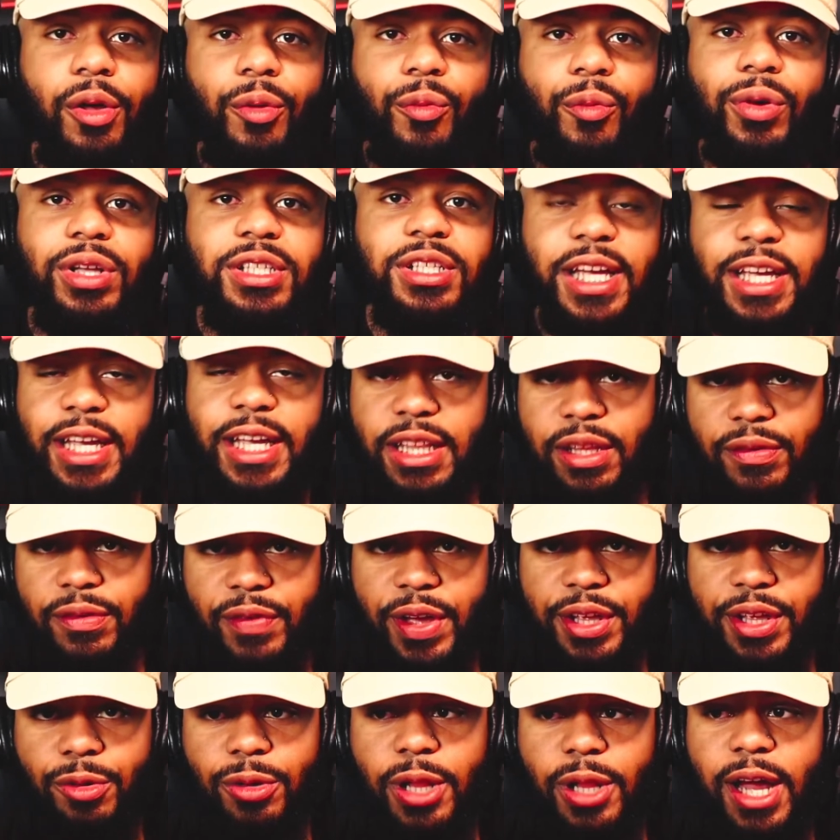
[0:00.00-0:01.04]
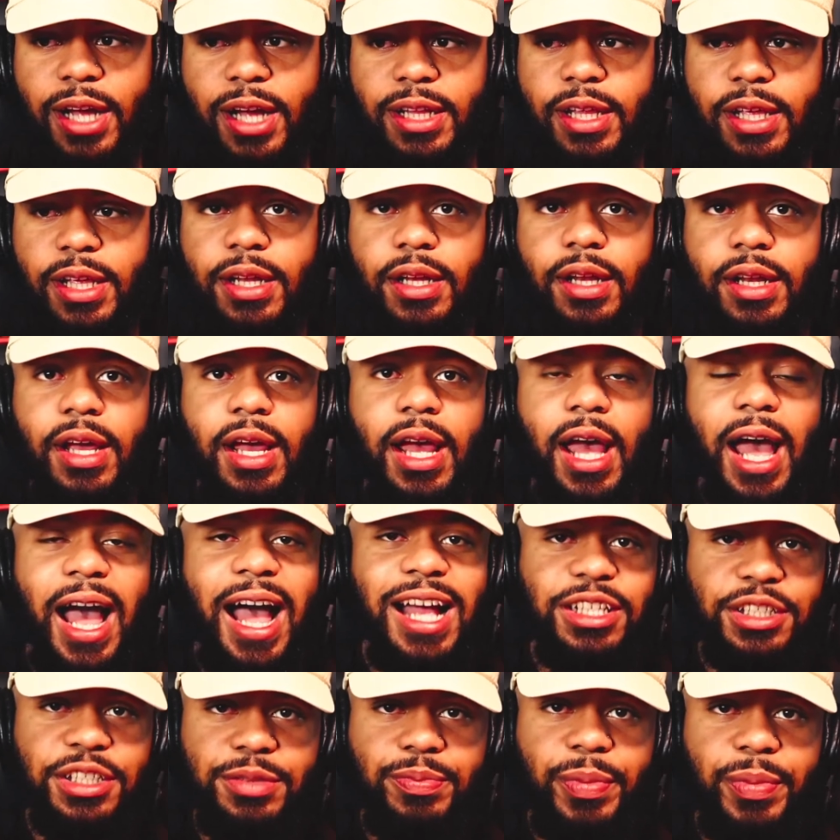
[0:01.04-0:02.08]
Once I get the venue locked in,
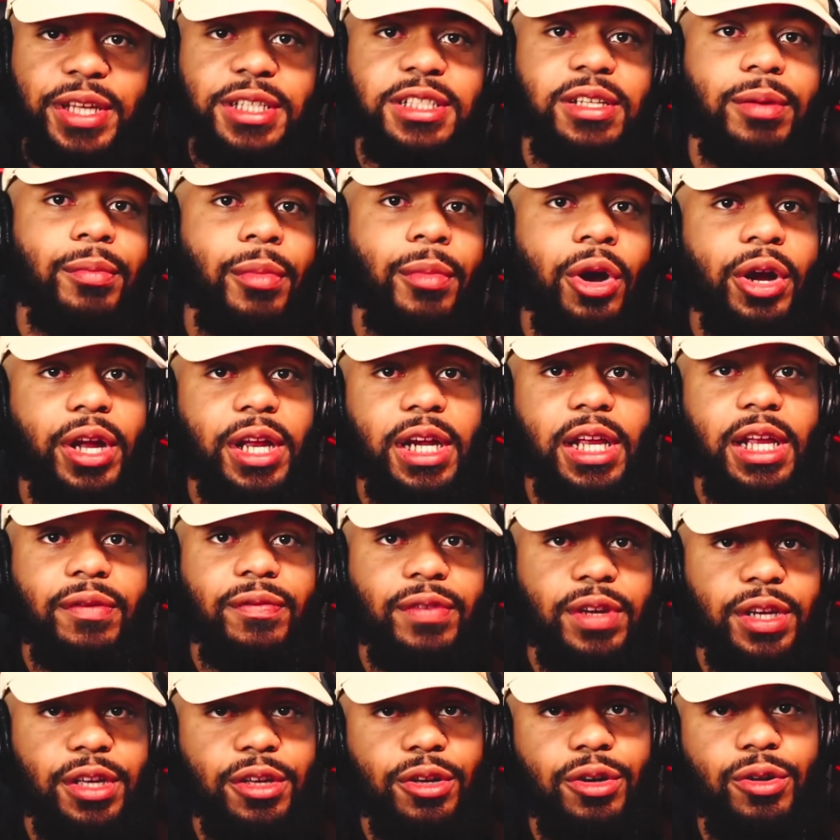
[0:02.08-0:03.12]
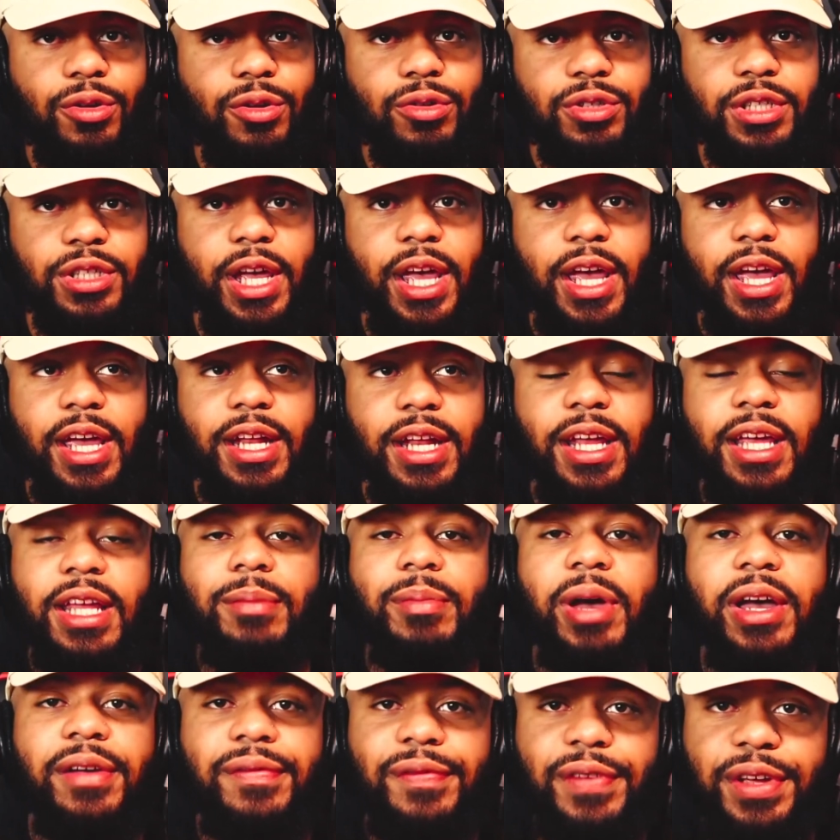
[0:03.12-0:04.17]
I just make some marketing videos, and in
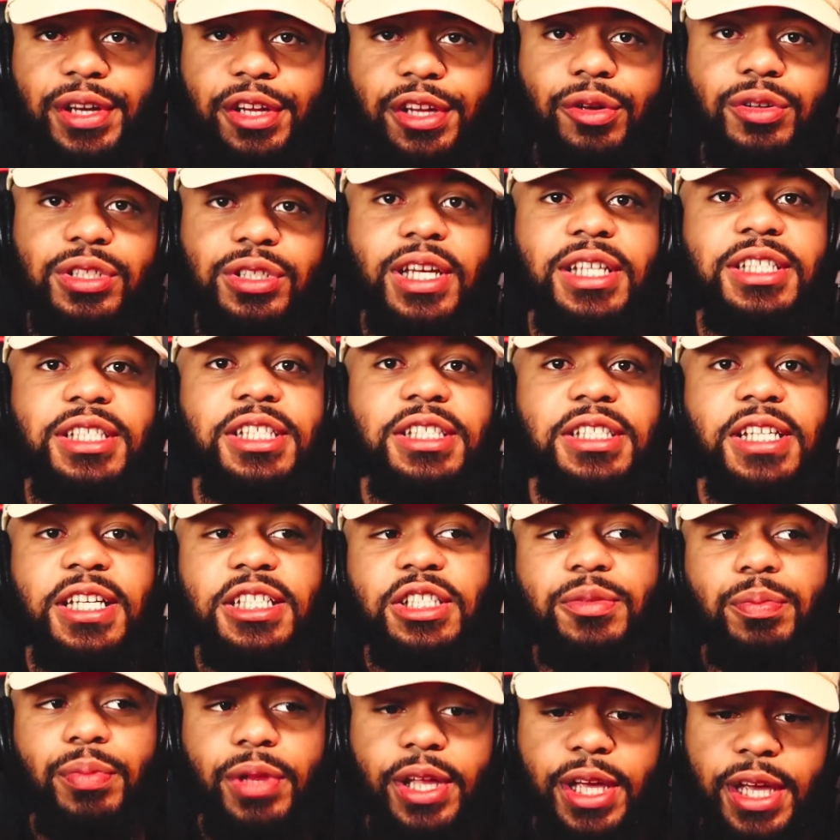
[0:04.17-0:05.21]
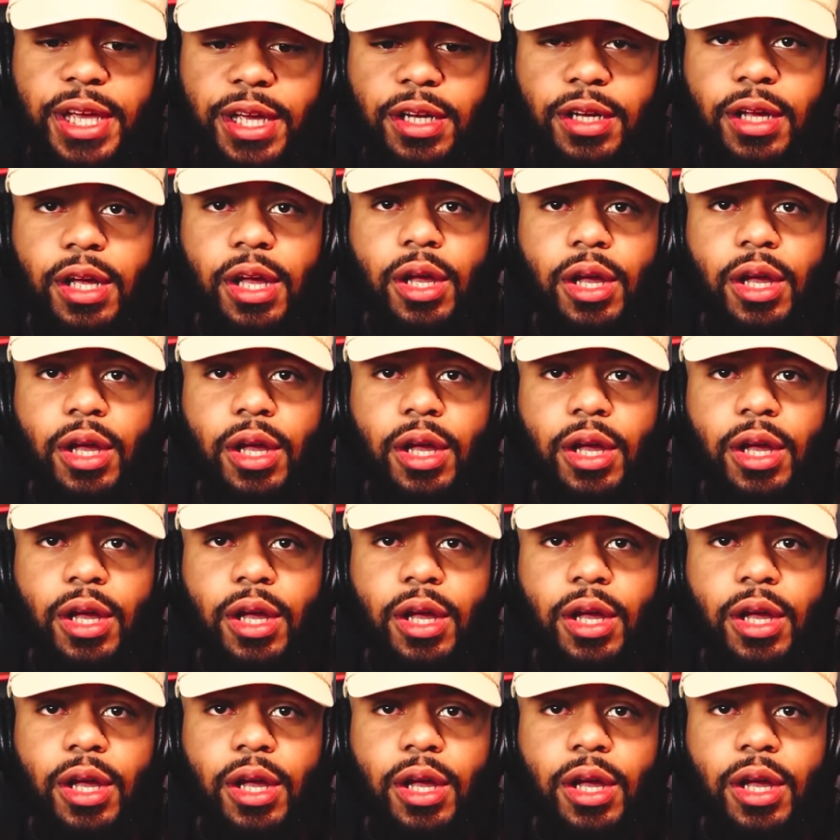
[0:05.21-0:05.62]
my videos, I just explain